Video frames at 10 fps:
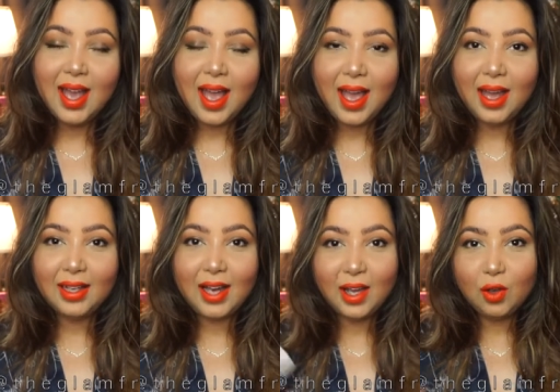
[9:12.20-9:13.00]
and
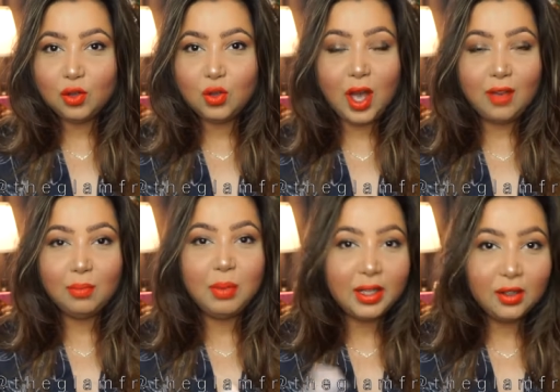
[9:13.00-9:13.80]
I also have
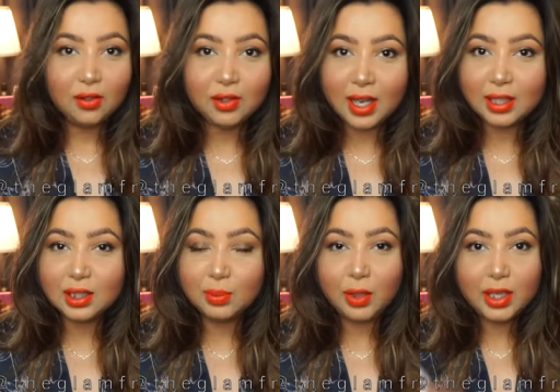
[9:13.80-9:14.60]
plenty of setting
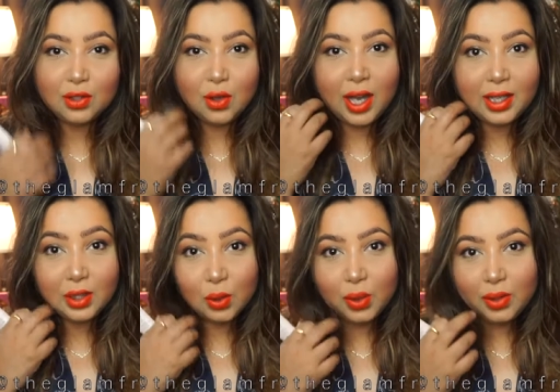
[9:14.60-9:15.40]
sprays, so I didn't
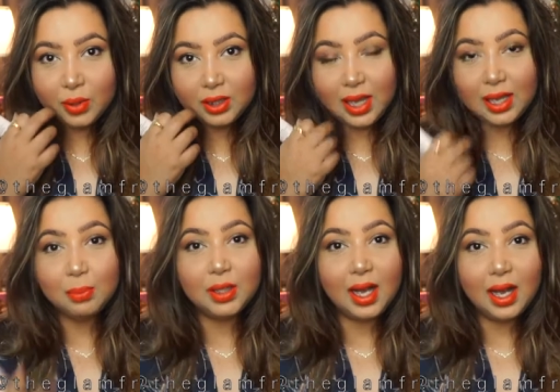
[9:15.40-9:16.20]
go in with that,
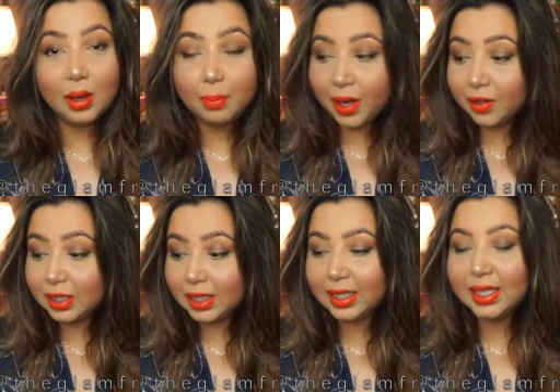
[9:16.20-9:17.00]
but
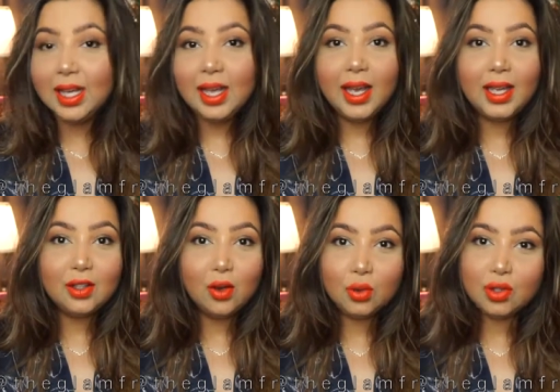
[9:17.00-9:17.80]
apparently it
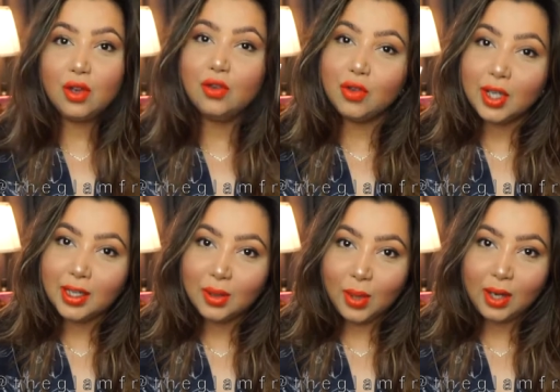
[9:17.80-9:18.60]
goes on
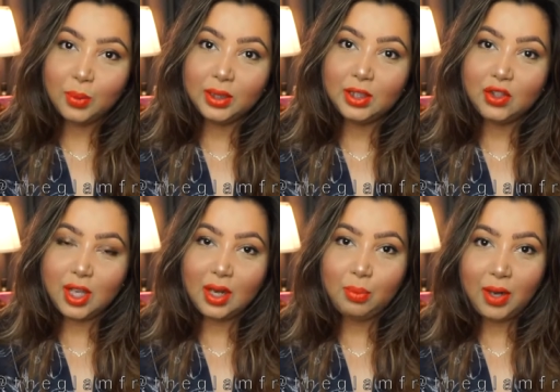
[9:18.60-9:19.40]
really well with the
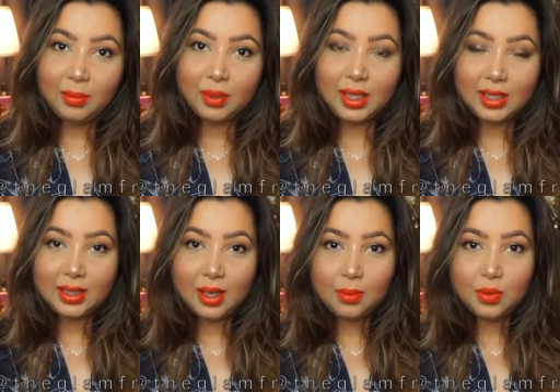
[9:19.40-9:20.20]
gel primer that it
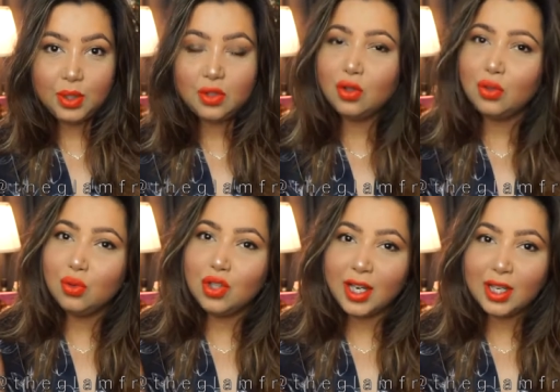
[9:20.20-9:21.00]
comes with. So do
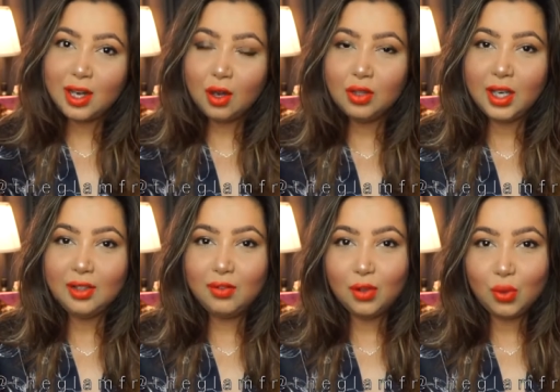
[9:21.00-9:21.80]
check it out, and
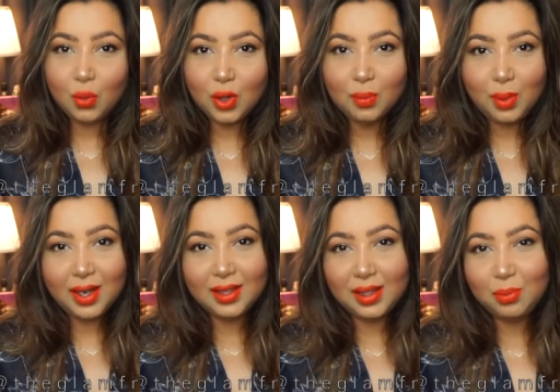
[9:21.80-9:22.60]
if you don't want to buy
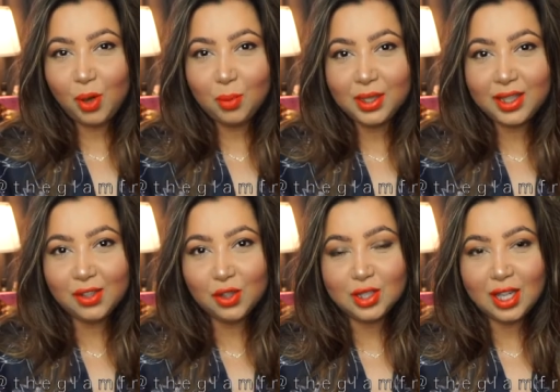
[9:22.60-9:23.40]
it, then probably get
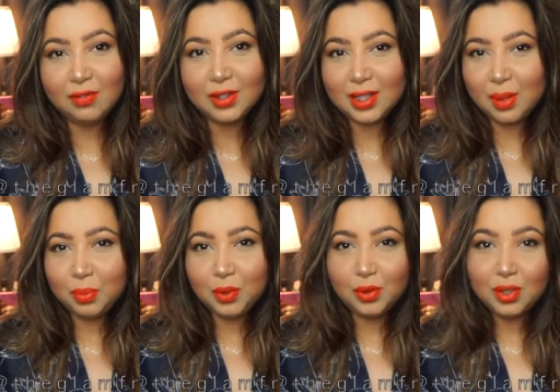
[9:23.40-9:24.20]
yourself a
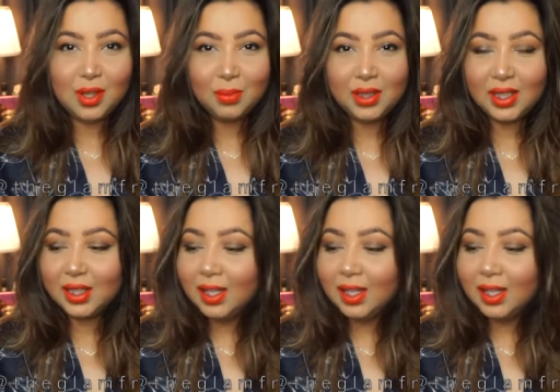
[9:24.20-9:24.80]
sample or something.